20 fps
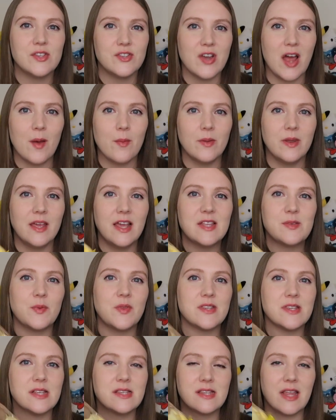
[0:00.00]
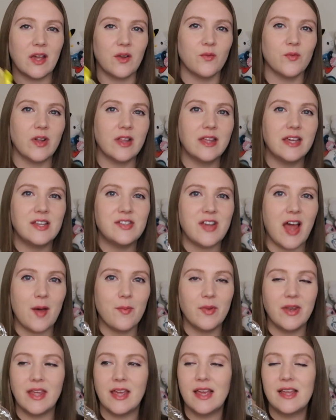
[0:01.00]
is Japanese, but this is like really
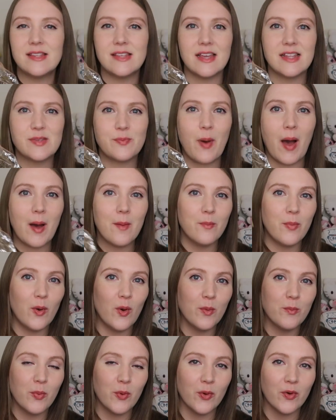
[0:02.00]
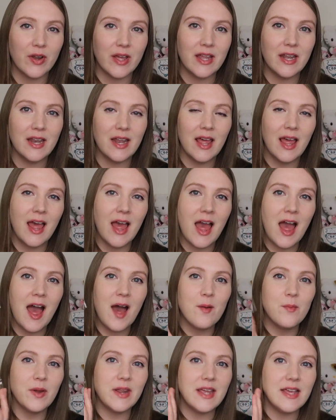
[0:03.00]
Japanese. It's pom-pom tourin,
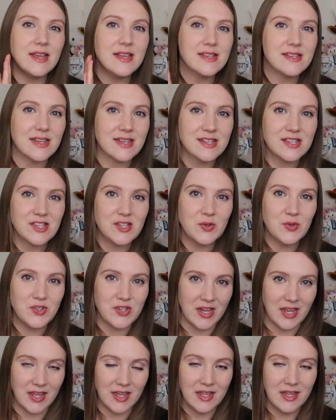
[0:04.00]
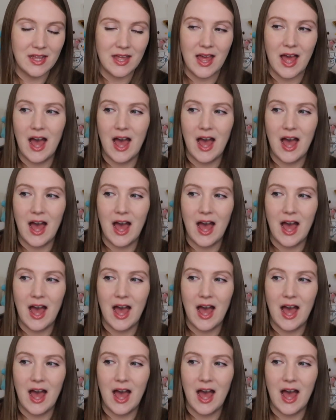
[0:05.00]
but he's a sushi.